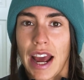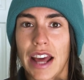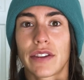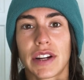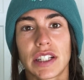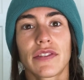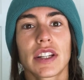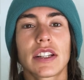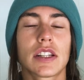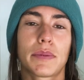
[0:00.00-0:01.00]
And the reason for
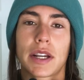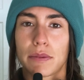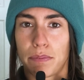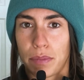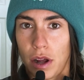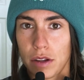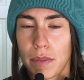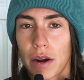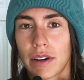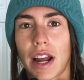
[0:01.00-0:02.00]
this is because Bald
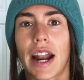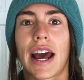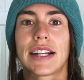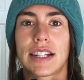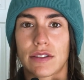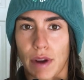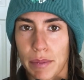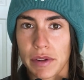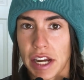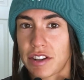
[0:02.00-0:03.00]
Mountain kind of has this
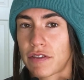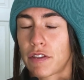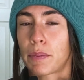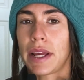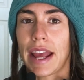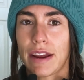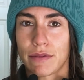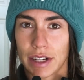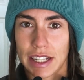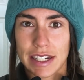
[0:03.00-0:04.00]
reputation for being a
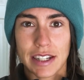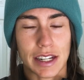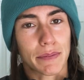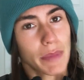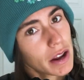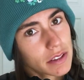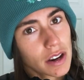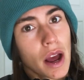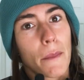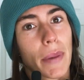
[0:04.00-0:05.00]
really steep
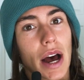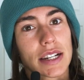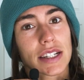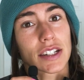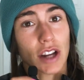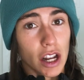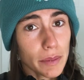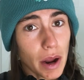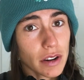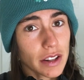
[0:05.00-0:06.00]
mountain, but Dollar
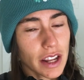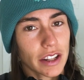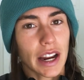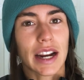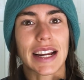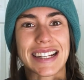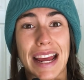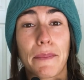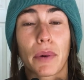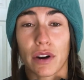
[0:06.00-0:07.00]
Mountain, on the other hand, is
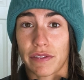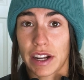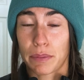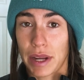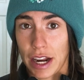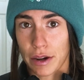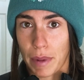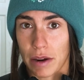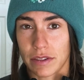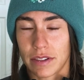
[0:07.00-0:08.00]
a perfect beginner
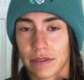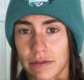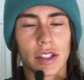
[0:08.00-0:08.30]
mountain.